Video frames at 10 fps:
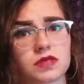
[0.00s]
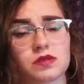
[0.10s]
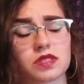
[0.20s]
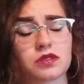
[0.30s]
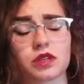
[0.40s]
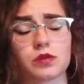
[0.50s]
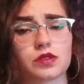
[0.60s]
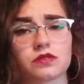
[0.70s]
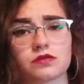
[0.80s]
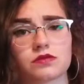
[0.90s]
It was
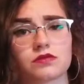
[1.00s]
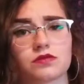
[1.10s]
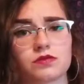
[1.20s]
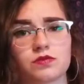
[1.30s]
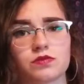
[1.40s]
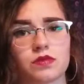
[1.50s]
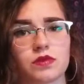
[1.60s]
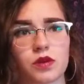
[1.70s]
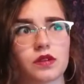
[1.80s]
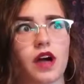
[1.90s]
horrible.
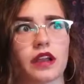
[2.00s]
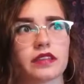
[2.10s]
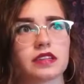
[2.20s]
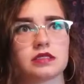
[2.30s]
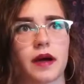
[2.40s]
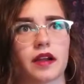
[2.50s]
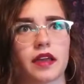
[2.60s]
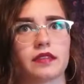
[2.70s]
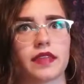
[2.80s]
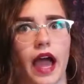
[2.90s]
There were a lot of things about
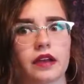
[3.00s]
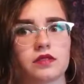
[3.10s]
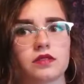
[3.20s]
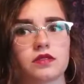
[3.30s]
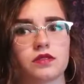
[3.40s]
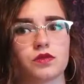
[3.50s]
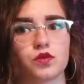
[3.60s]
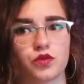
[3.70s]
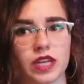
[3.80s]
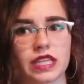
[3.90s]
it that
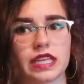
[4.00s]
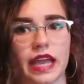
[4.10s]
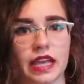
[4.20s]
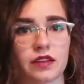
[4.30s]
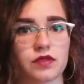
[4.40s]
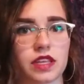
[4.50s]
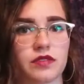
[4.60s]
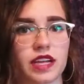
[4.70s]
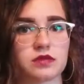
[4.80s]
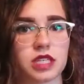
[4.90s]
really negatively
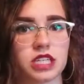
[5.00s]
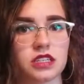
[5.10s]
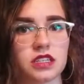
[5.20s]
affect me.